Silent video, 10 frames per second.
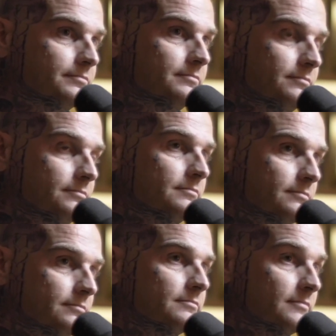that you got
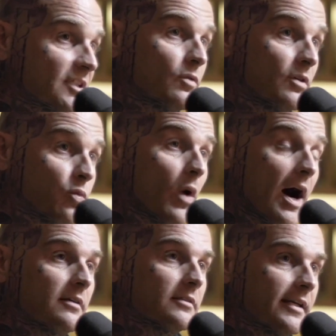than John. it's
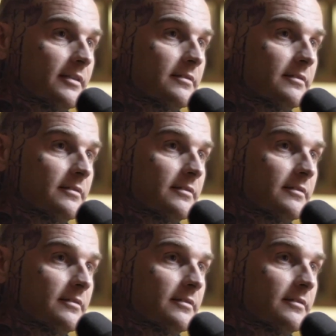wild,